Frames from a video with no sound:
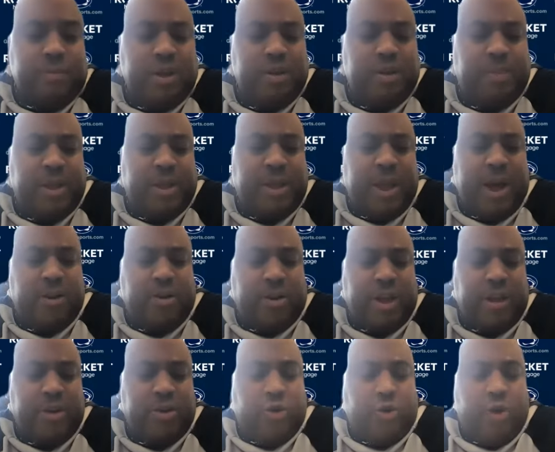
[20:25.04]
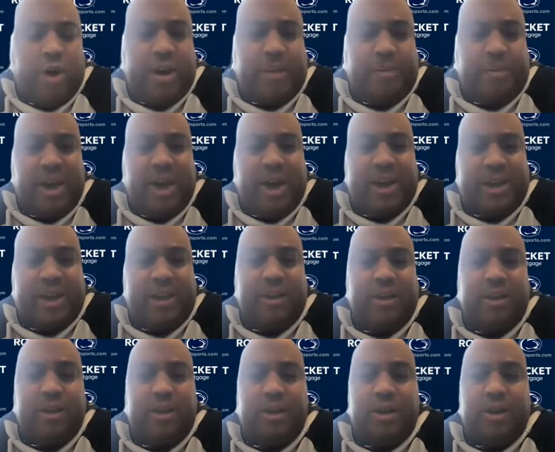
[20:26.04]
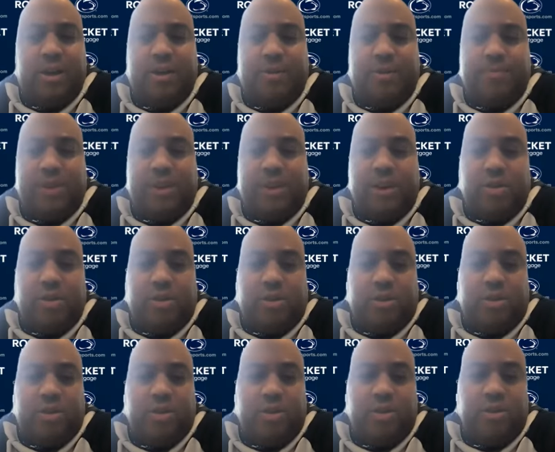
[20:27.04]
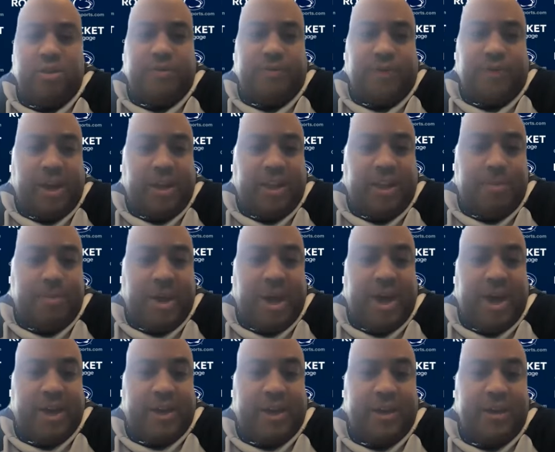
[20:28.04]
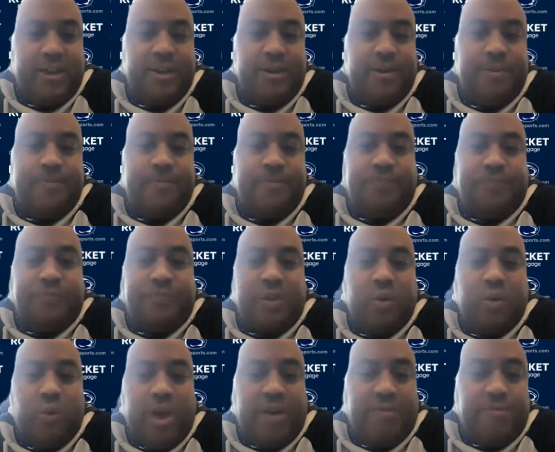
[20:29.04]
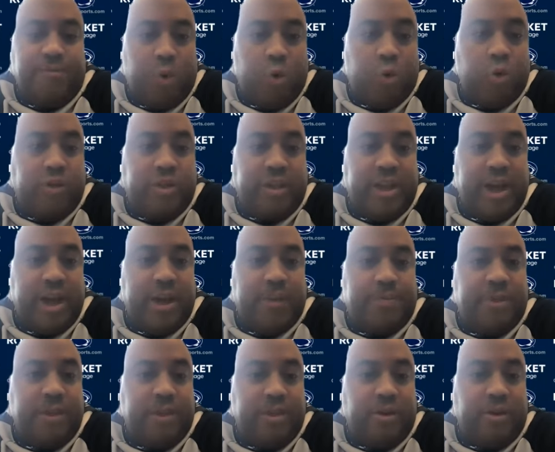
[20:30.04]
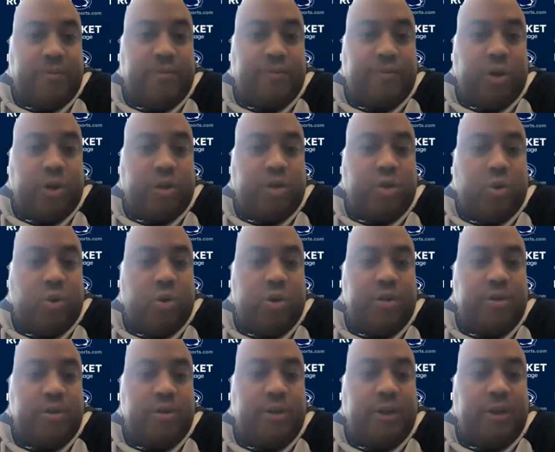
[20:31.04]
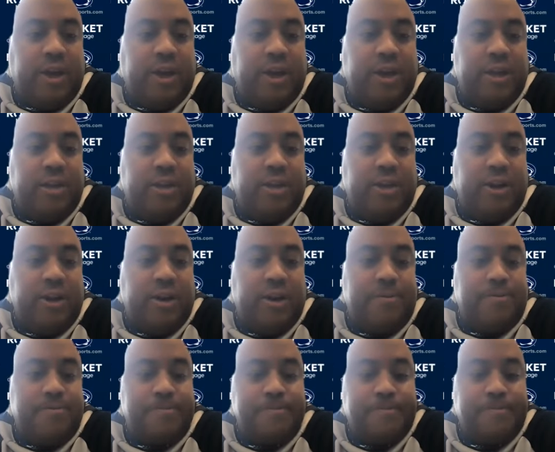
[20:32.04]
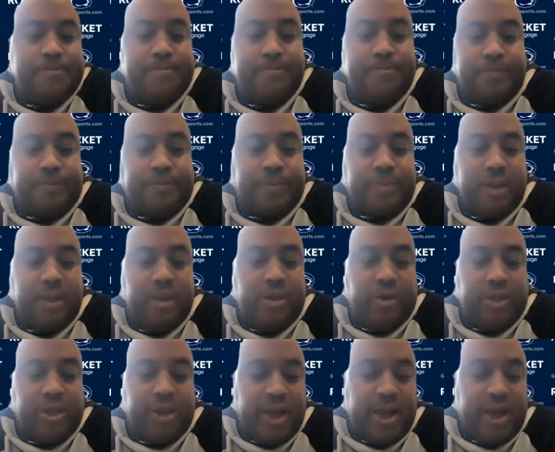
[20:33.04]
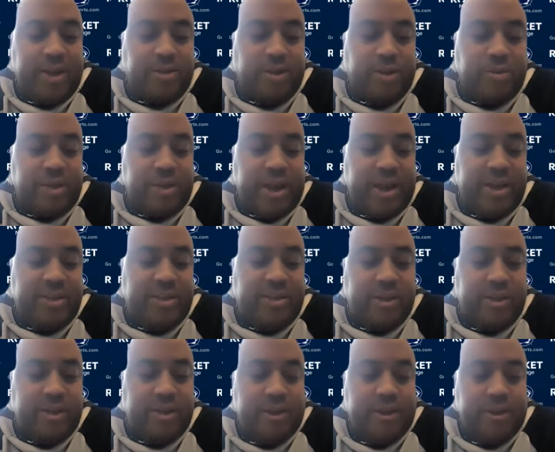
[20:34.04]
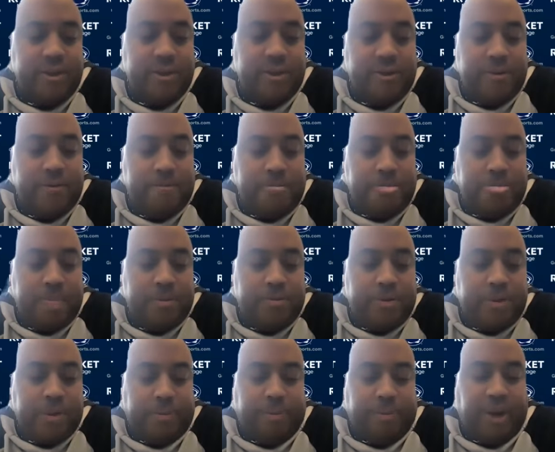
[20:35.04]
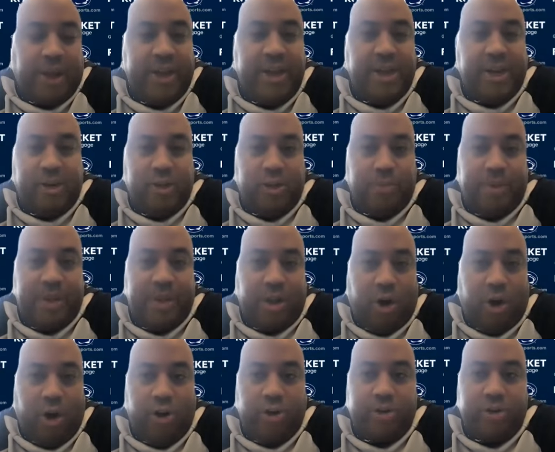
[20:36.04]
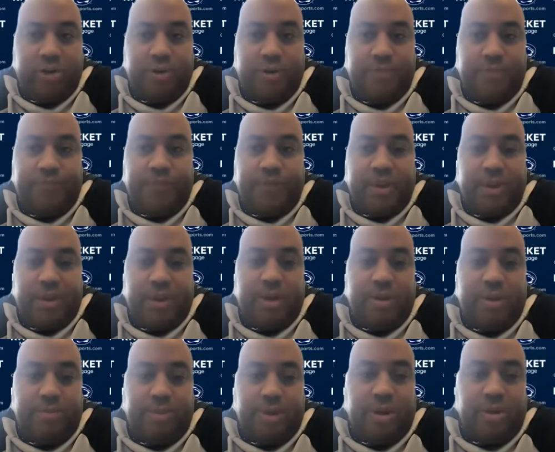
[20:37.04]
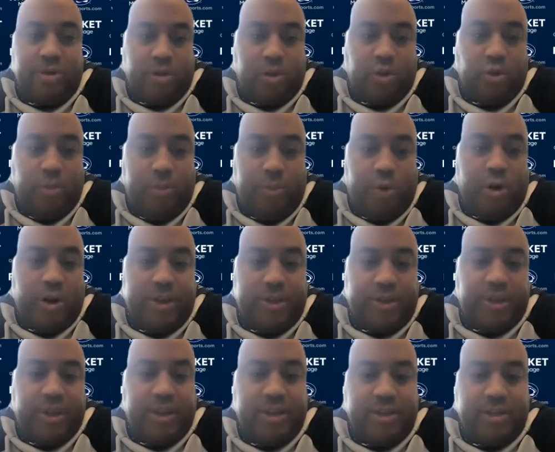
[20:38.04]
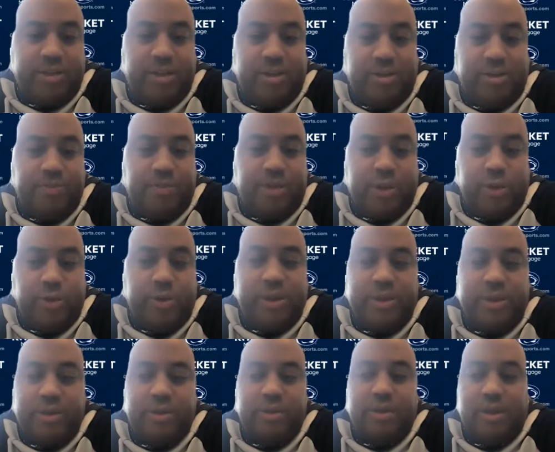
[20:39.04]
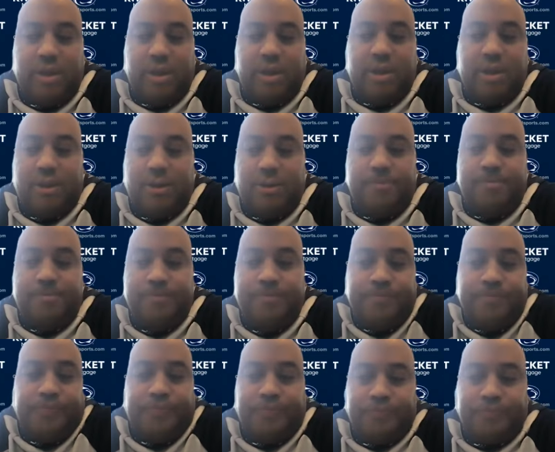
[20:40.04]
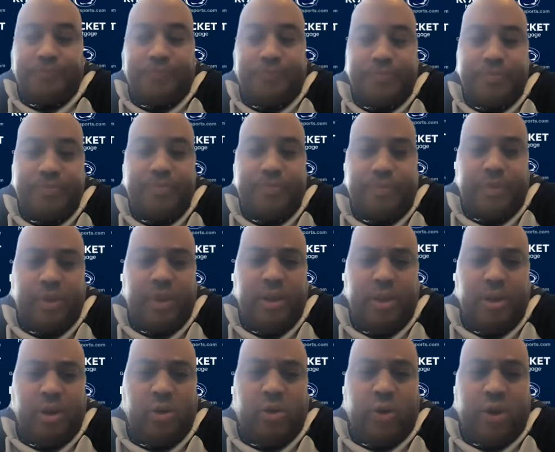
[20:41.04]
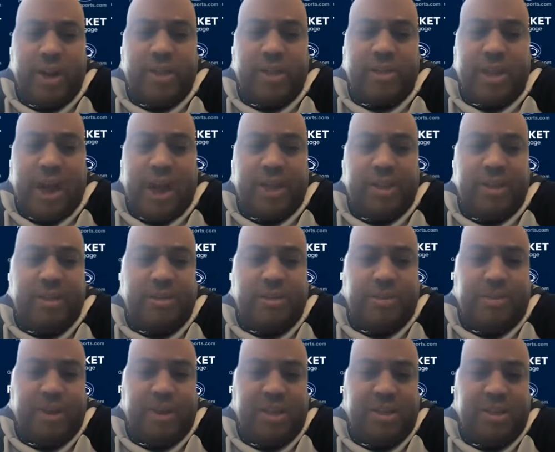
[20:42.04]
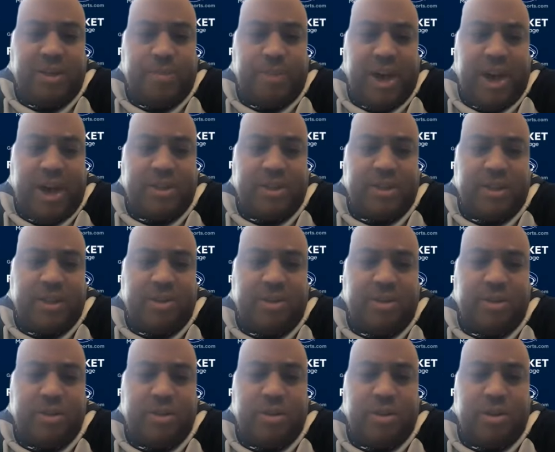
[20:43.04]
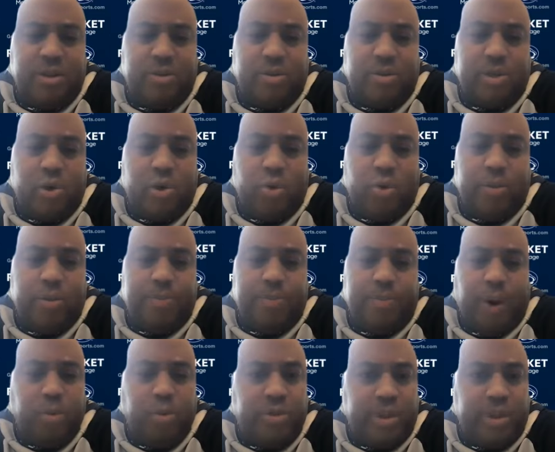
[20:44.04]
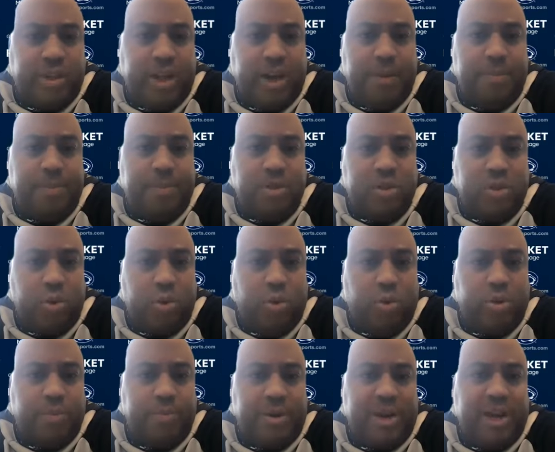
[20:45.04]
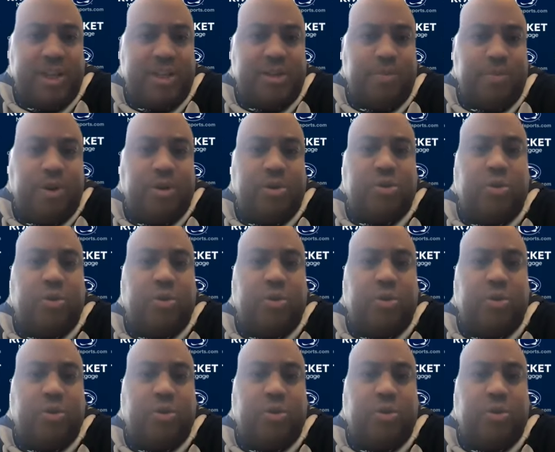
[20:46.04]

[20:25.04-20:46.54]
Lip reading: But now getting Greg back, getting Giovanni back, we have more depth in our front court. And, you know, it allows those guys to play a little bit harder. It brings a little more athleticism to us. You know, Greg's gotten us some easy baskets, you know, scoring, posting up and scoring the basketball.